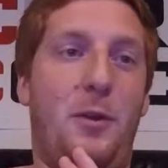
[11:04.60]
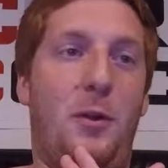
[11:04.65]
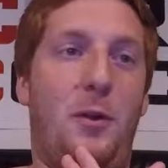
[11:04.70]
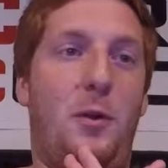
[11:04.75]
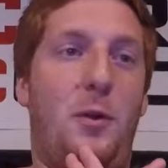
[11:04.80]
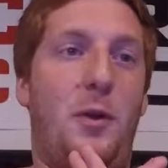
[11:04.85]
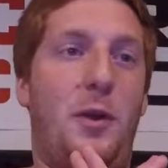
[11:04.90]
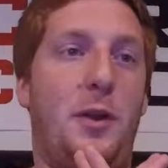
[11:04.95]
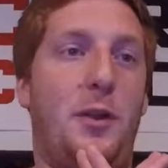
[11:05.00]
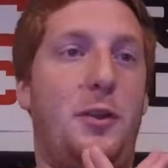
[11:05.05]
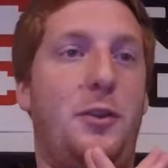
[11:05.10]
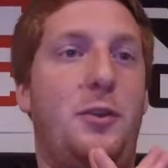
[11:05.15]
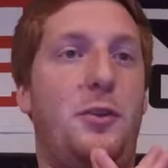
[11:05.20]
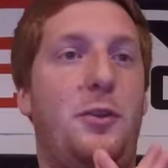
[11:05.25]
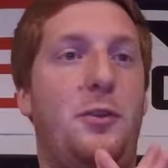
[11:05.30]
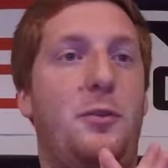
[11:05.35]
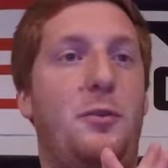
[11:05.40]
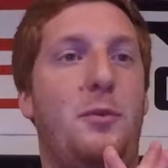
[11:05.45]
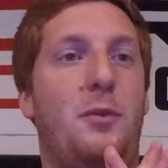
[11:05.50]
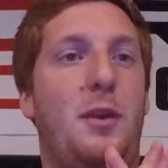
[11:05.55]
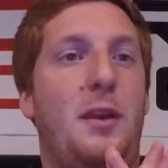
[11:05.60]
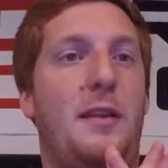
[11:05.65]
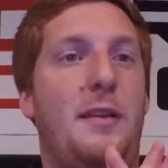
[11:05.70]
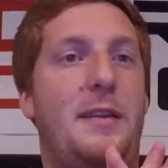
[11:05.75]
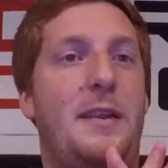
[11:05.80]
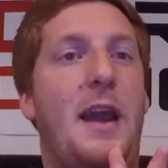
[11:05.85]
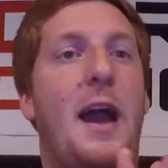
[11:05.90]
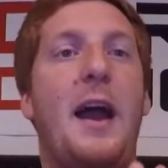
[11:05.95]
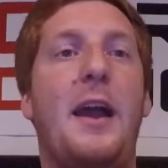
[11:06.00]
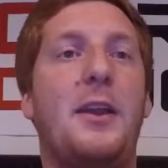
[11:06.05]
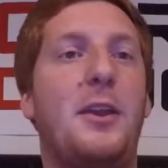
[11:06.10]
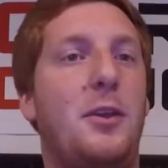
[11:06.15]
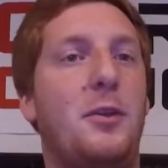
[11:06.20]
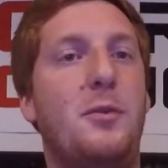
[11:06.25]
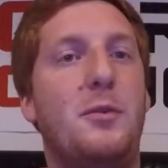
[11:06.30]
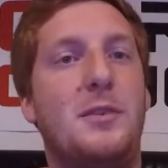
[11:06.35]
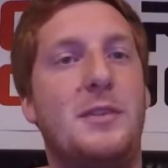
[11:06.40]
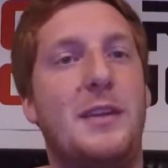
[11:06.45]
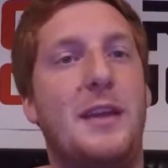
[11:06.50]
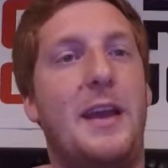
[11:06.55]
going to not
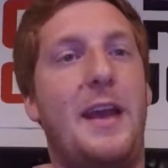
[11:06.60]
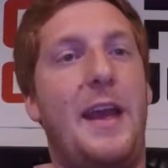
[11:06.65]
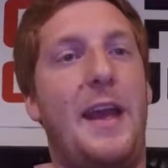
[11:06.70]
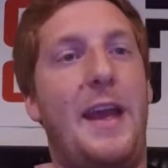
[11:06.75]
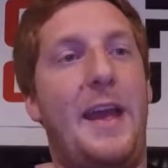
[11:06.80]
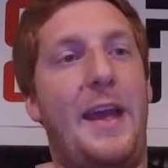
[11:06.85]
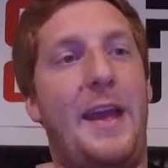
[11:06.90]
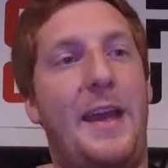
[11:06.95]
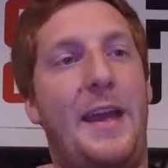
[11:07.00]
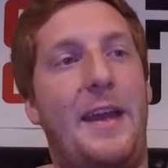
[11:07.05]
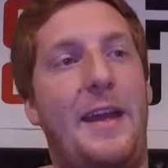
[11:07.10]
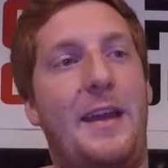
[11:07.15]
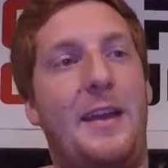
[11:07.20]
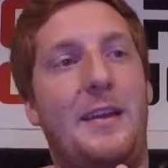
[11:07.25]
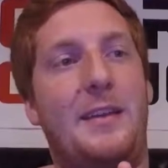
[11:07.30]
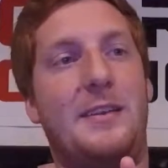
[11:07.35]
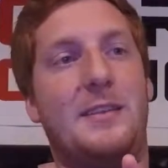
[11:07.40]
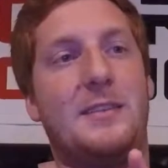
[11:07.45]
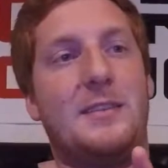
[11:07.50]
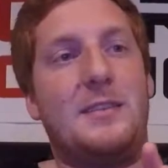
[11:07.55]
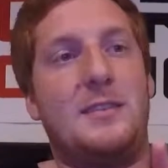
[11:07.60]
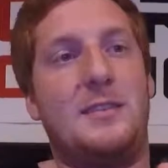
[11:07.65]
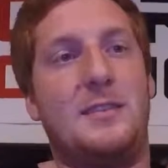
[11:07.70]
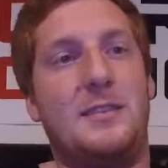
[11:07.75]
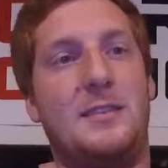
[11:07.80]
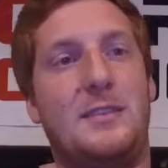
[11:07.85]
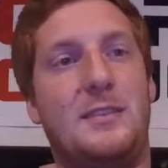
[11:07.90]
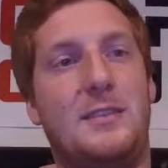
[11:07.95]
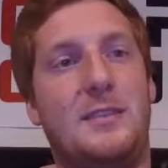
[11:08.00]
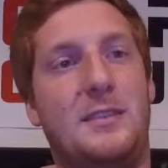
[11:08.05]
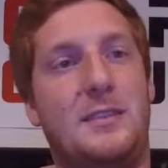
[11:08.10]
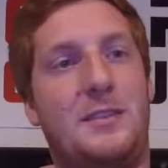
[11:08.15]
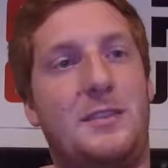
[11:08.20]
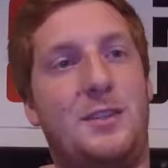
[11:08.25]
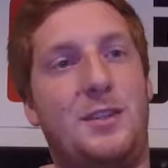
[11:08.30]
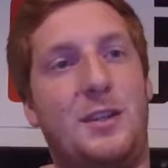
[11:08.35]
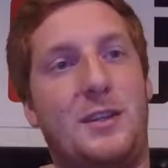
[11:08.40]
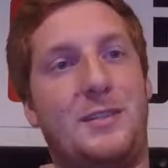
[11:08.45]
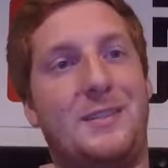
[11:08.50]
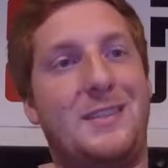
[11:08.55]
use it as
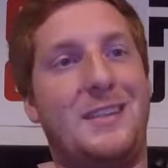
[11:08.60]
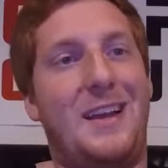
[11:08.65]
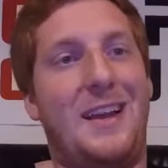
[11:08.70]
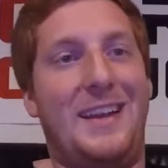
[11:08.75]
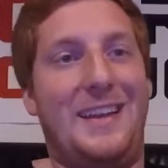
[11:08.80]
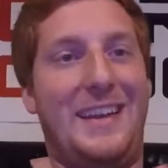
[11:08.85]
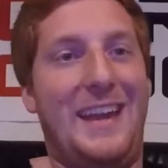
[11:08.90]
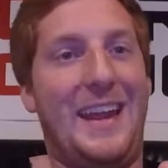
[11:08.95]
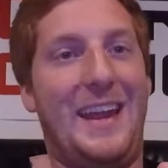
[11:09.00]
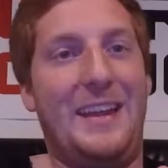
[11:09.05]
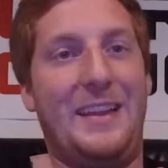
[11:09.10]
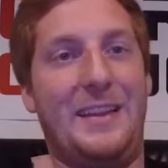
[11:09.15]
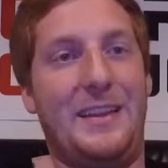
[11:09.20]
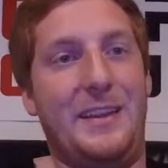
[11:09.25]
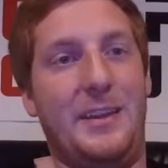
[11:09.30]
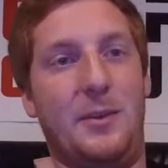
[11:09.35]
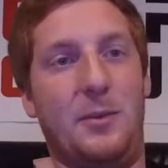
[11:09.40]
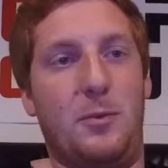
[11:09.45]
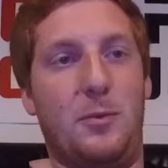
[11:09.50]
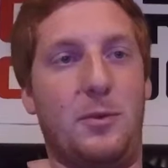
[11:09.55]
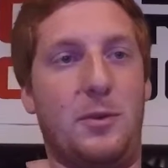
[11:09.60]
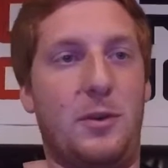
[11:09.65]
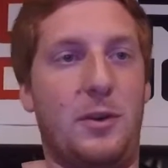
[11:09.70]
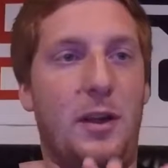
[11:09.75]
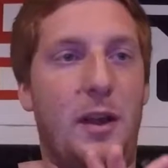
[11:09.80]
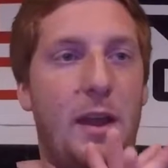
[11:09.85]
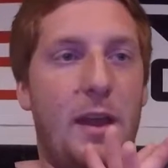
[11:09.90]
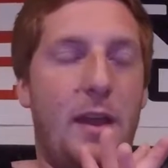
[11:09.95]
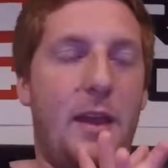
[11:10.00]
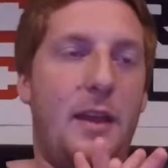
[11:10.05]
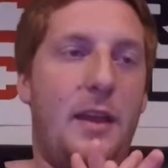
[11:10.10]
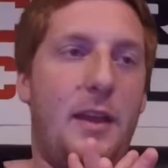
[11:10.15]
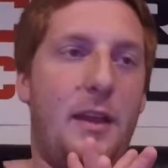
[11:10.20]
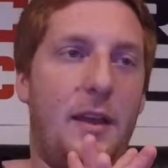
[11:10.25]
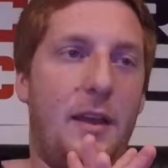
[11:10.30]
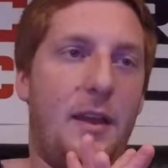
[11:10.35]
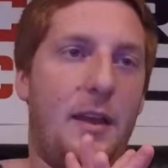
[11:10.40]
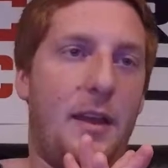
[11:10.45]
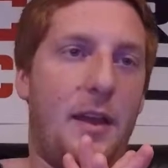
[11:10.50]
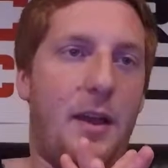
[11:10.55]
just a daily, or
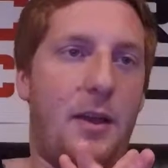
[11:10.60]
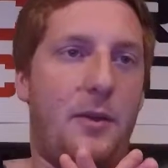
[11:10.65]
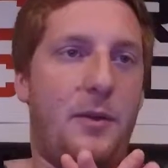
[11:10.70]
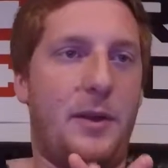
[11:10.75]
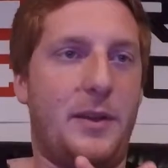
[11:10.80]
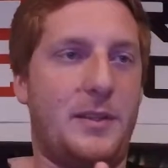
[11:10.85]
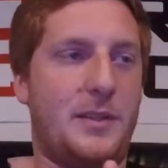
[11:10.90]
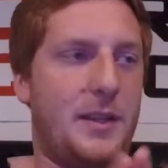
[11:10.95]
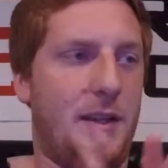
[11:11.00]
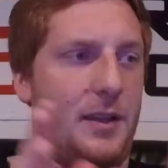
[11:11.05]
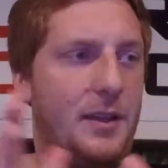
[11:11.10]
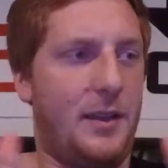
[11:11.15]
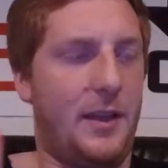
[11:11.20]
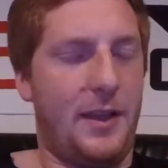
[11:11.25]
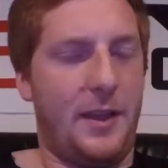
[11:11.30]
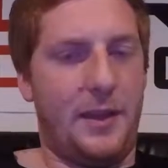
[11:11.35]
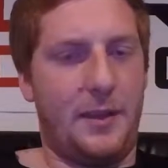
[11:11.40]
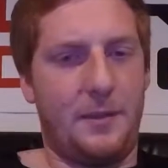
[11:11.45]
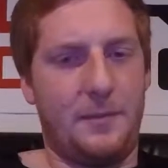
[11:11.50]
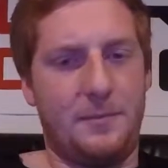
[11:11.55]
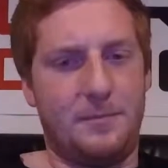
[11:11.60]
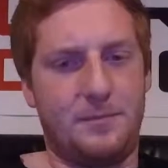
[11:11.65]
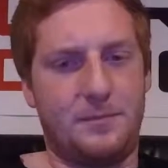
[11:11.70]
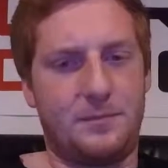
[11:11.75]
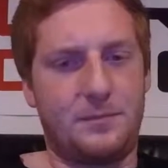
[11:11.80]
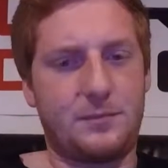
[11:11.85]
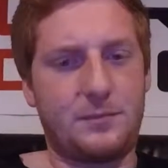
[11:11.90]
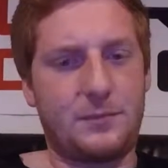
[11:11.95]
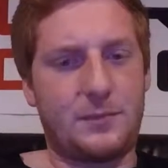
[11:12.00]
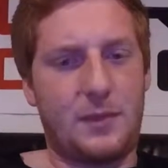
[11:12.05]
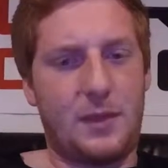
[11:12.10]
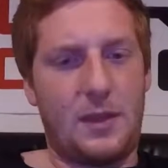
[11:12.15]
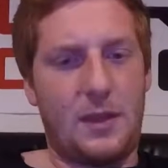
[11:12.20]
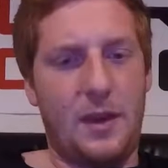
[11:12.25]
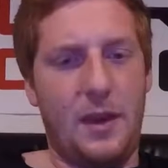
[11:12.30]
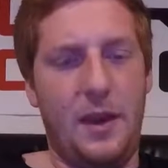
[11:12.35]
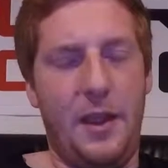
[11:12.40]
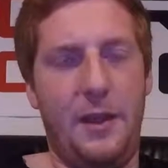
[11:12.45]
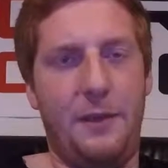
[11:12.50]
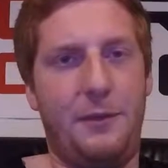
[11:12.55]
how do I say it? Like,
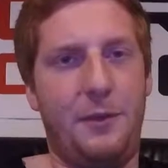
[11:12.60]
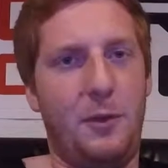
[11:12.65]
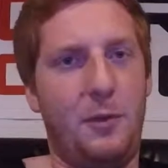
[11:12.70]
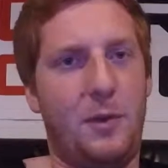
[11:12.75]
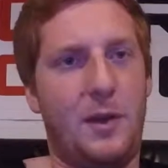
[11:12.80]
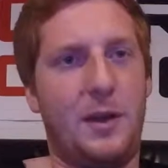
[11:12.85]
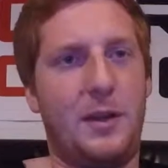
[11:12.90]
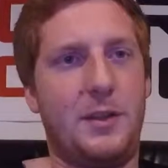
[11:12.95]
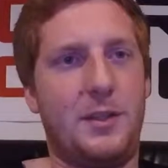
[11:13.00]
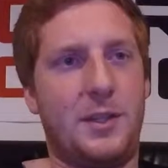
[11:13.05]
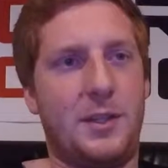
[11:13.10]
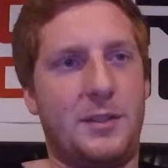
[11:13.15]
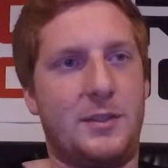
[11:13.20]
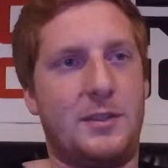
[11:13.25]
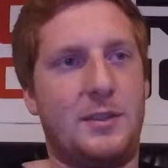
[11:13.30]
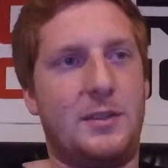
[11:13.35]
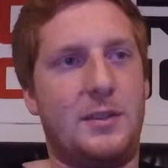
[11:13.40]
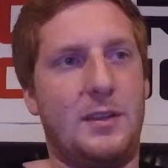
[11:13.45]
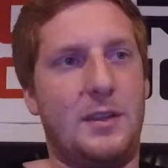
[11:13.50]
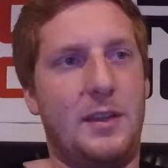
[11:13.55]
if you want to just